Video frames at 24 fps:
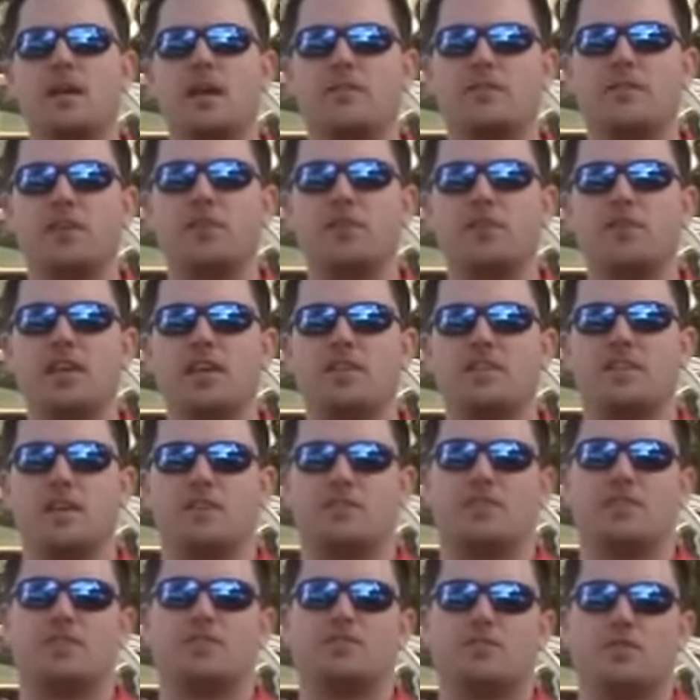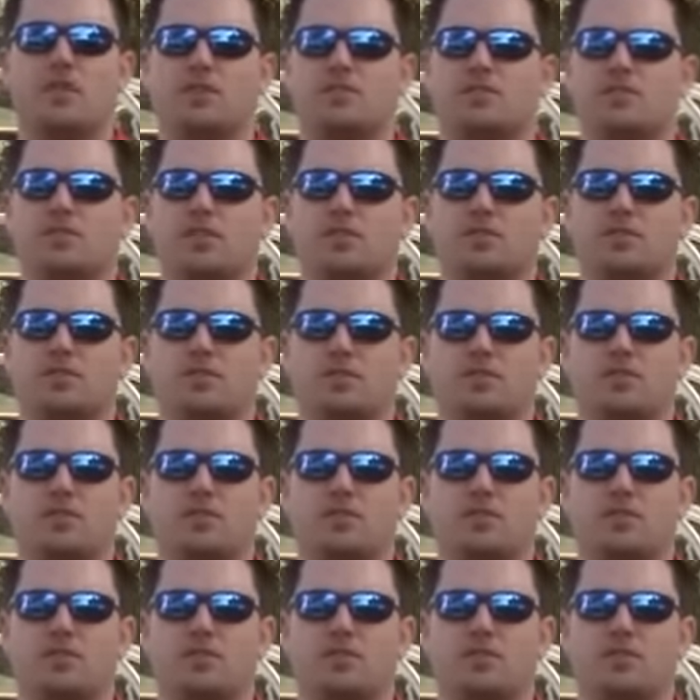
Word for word: If you think that this transducer